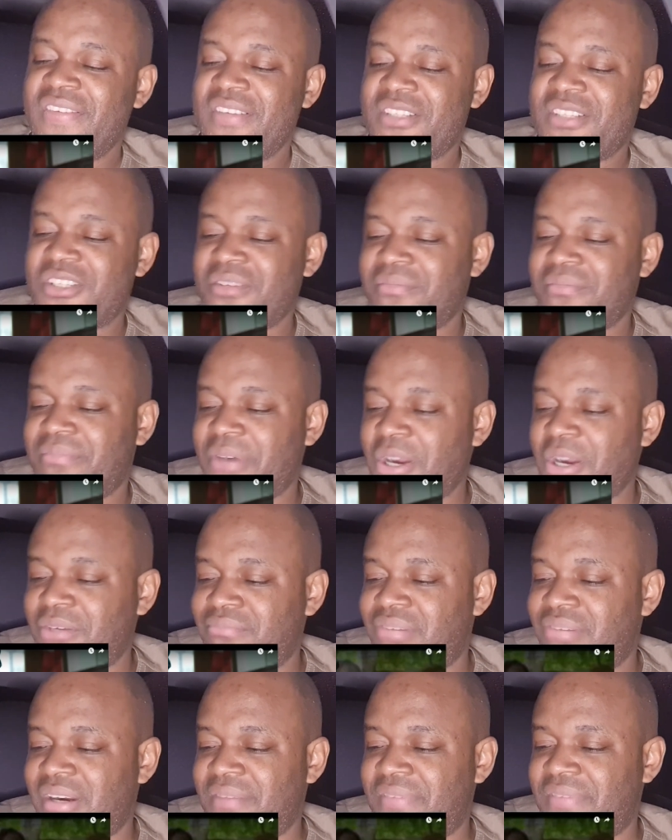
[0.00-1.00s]
Some broke
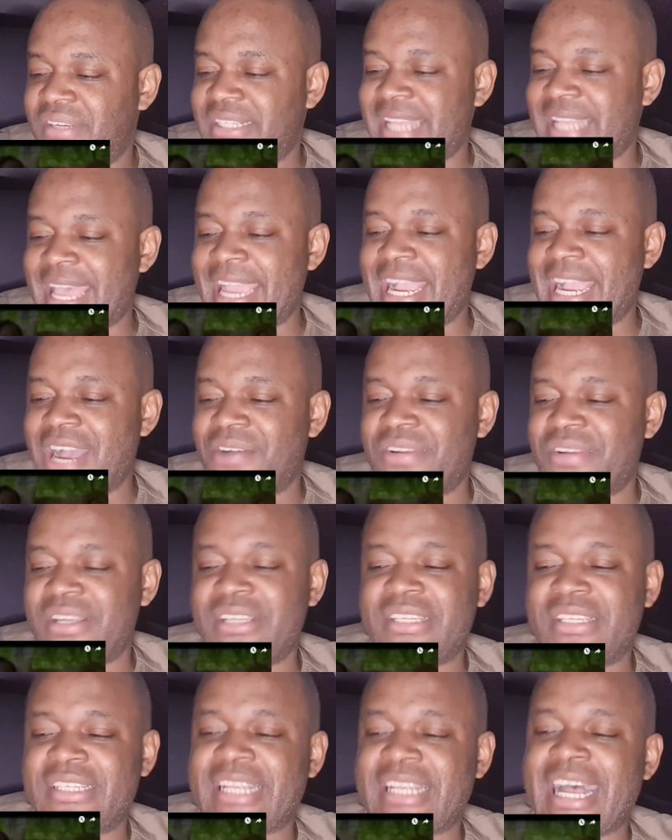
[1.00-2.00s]
brothers hang out
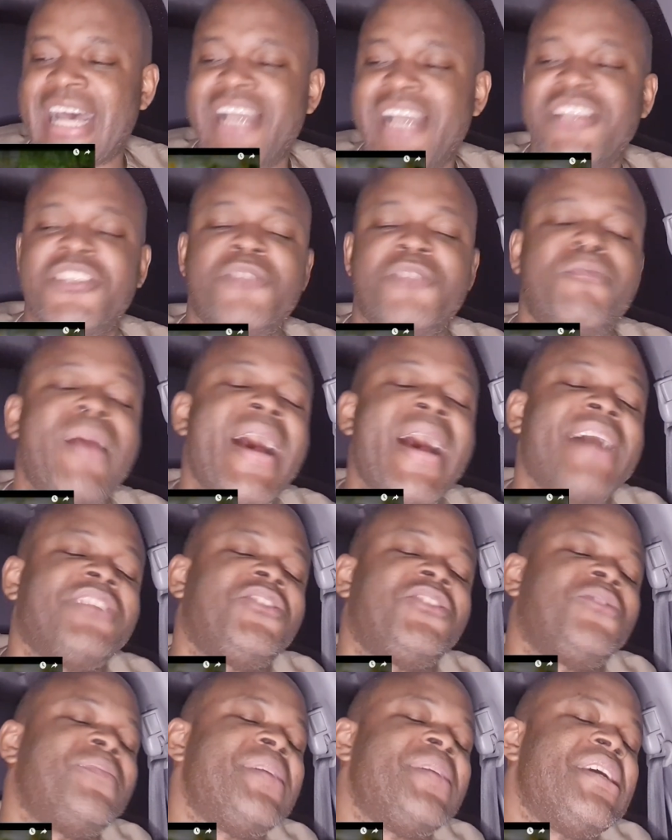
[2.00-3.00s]
in these high
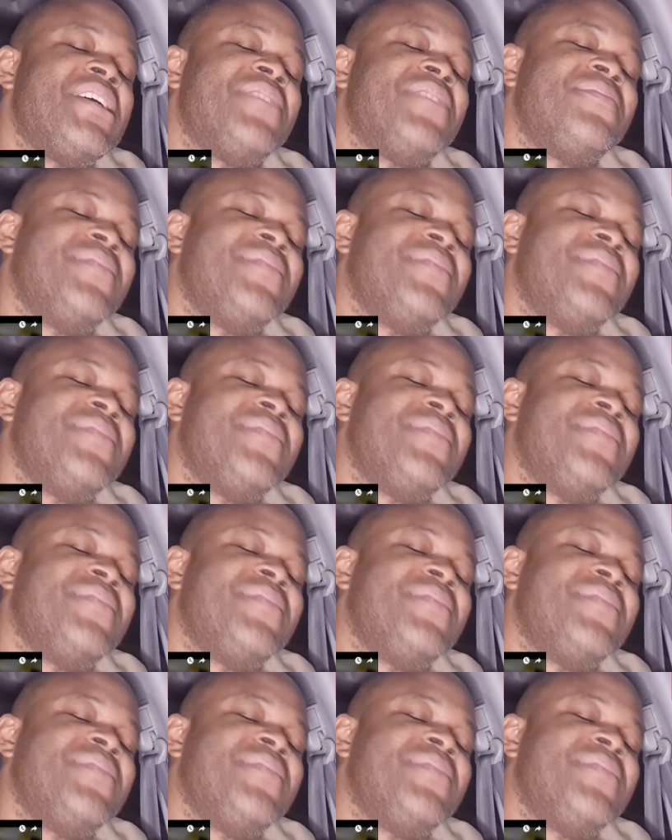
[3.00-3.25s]
spots, man.